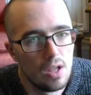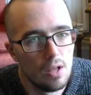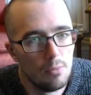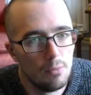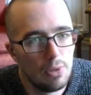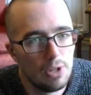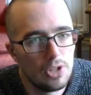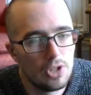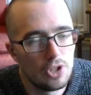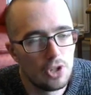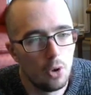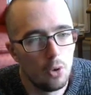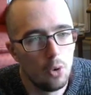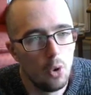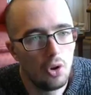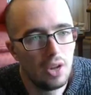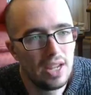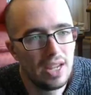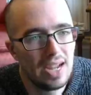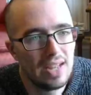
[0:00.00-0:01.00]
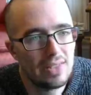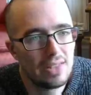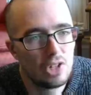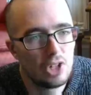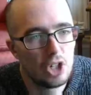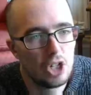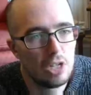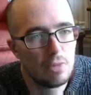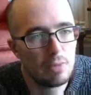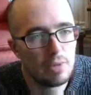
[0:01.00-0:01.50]
But so looking at the
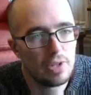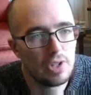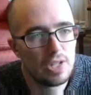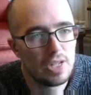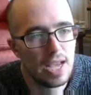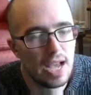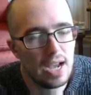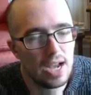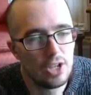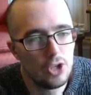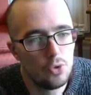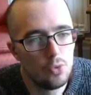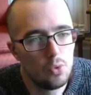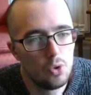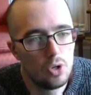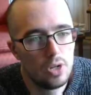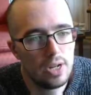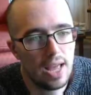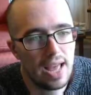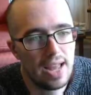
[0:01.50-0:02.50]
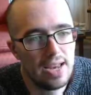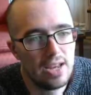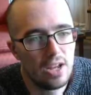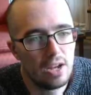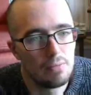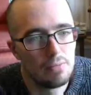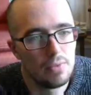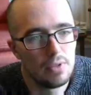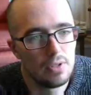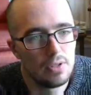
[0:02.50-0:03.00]
cheapest, yeah, you would end
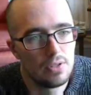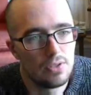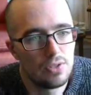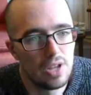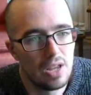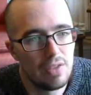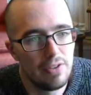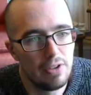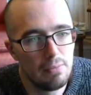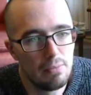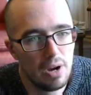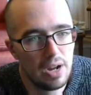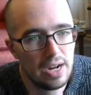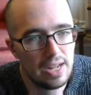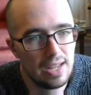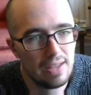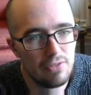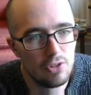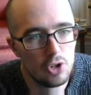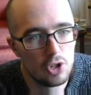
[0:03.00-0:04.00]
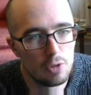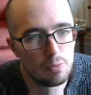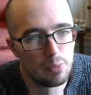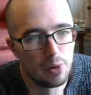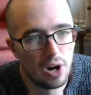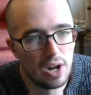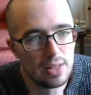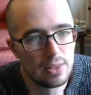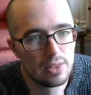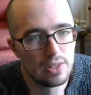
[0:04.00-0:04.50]
up saving money if you just
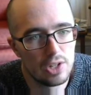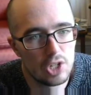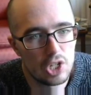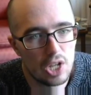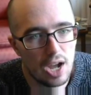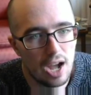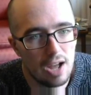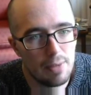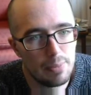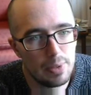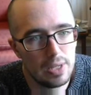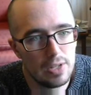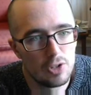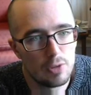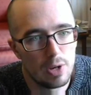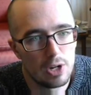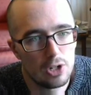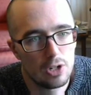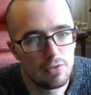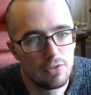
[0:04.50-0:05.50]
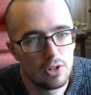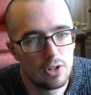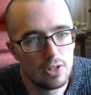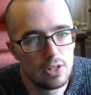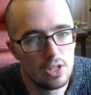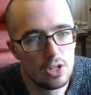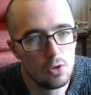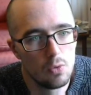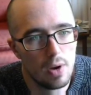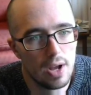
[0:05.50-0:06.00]
bought this copy, especially if you're in the
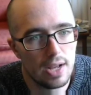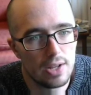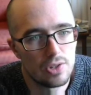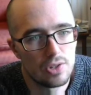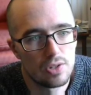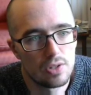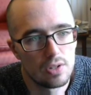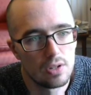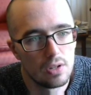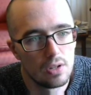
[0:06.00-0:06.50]
US.